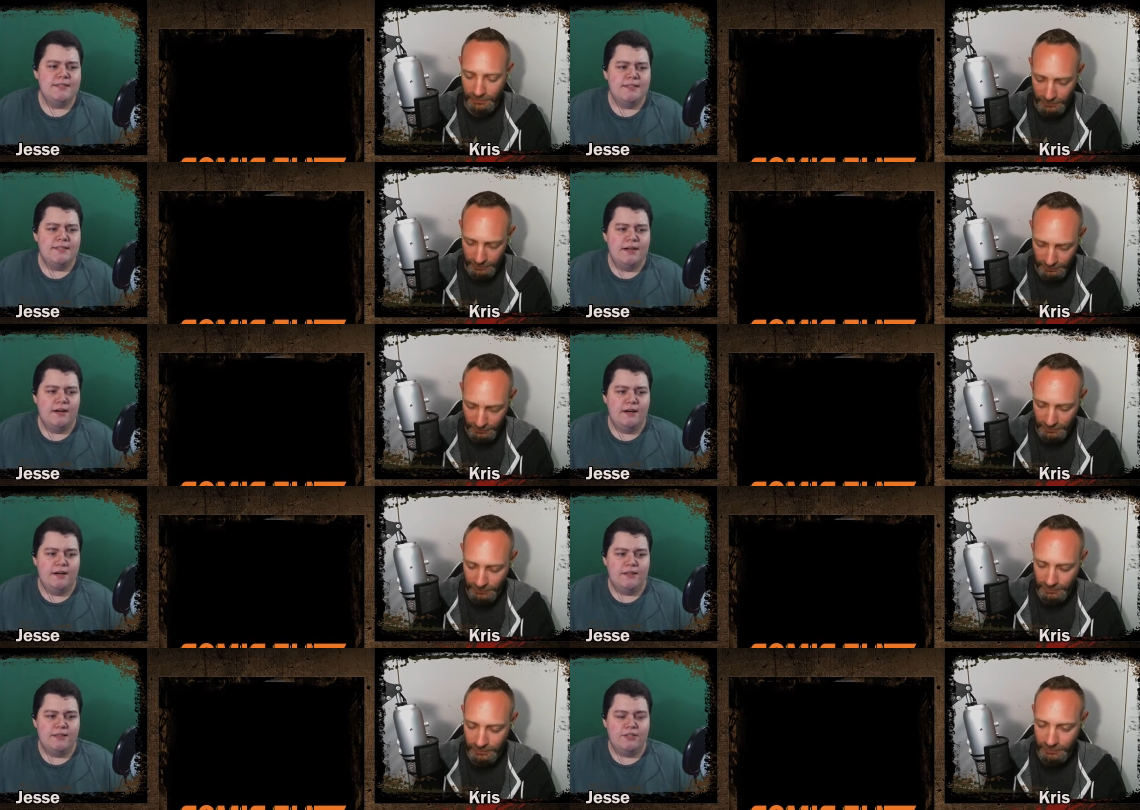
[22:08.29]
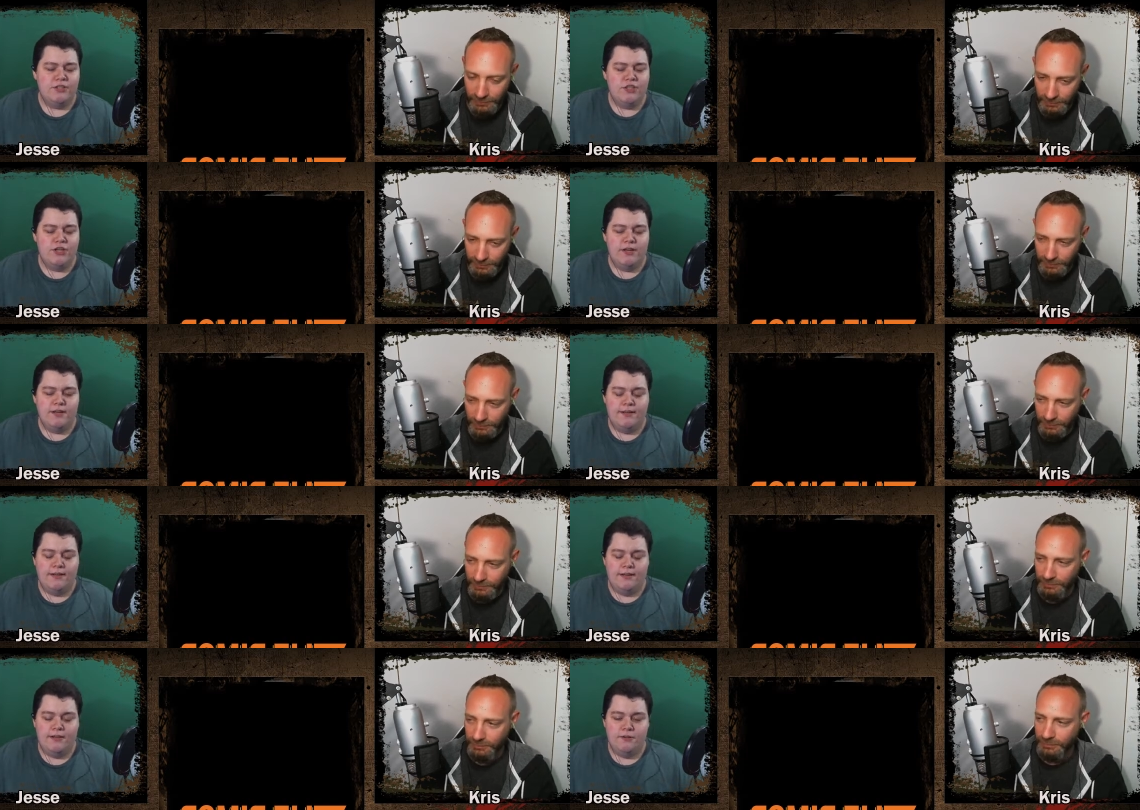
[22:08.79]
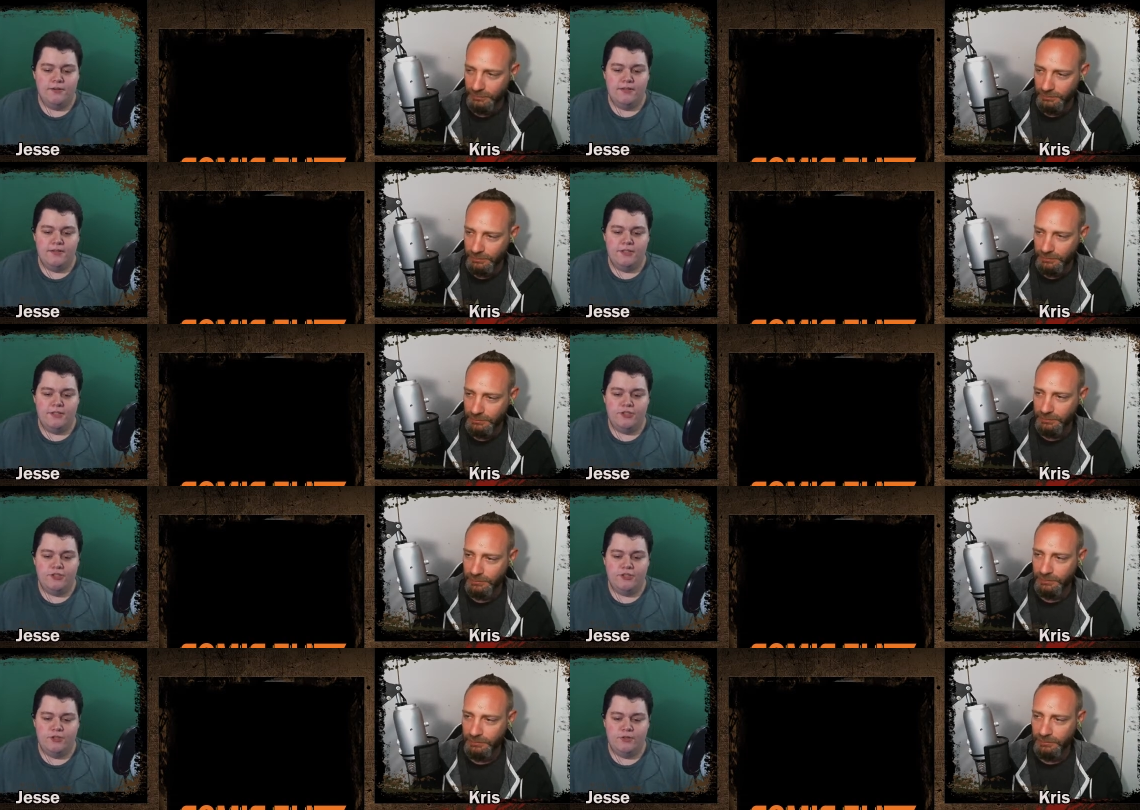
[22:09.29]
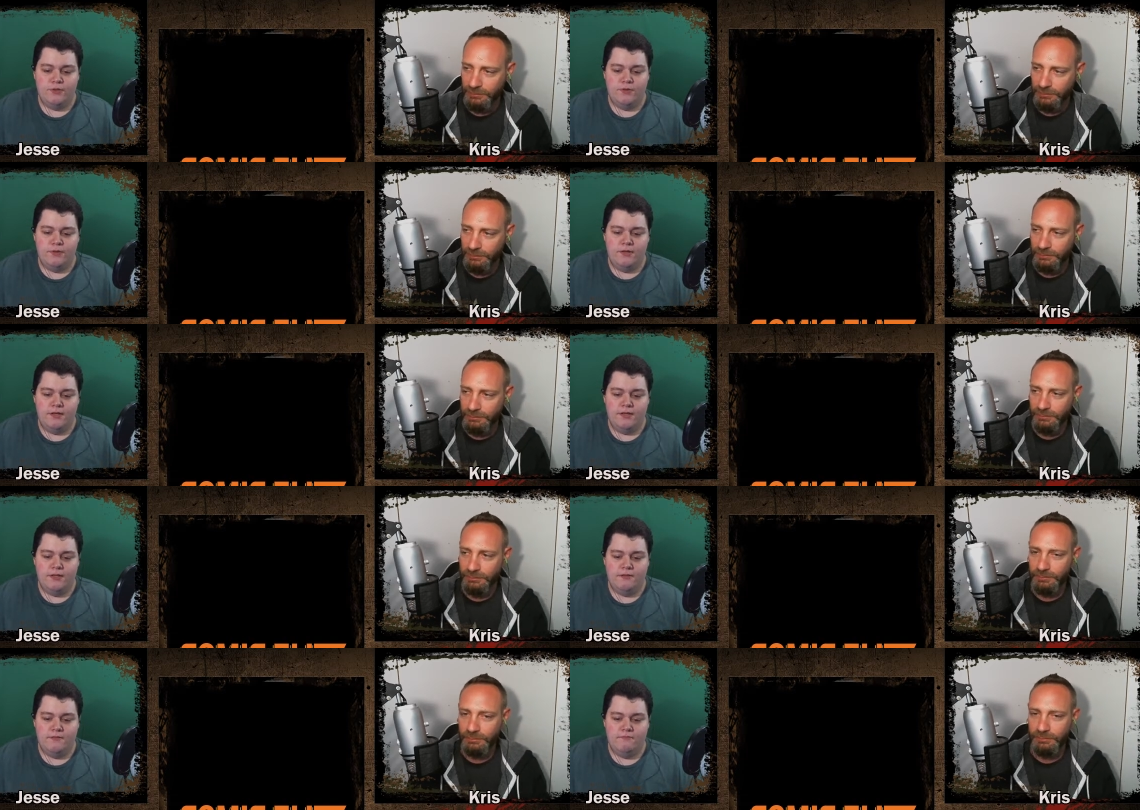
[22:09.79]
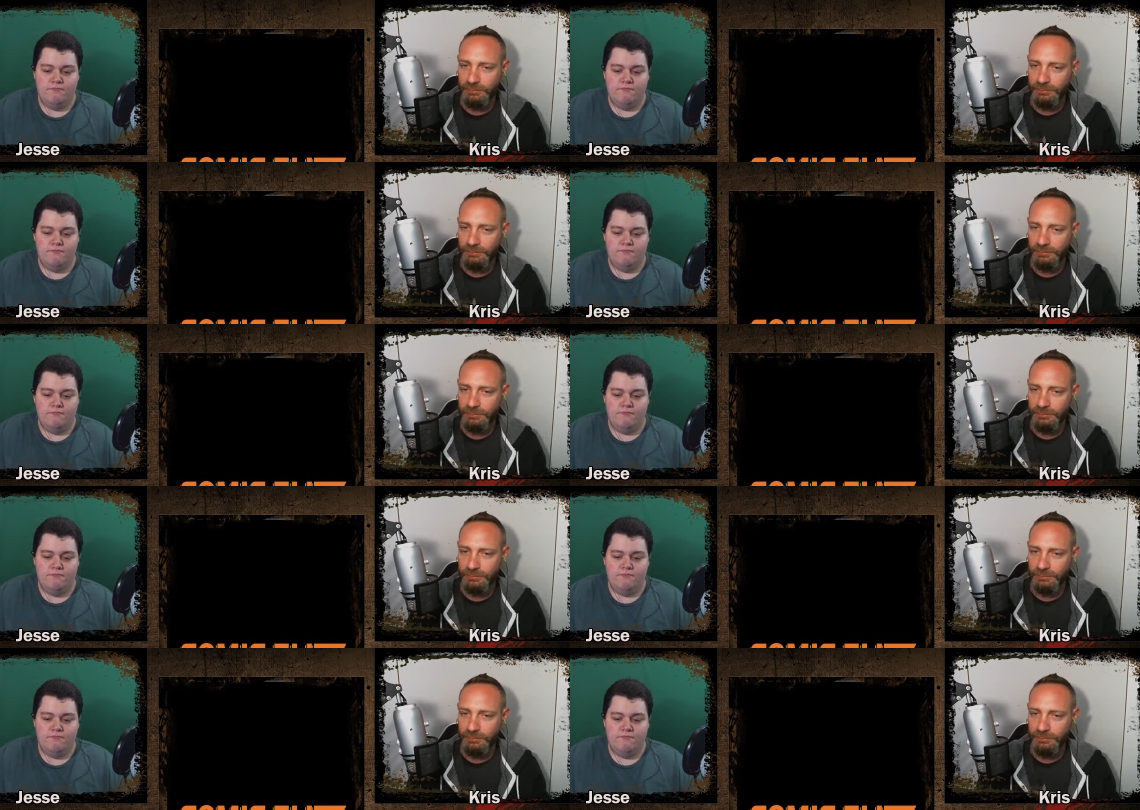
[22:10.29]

Speaker 1: on checkout gets you uh,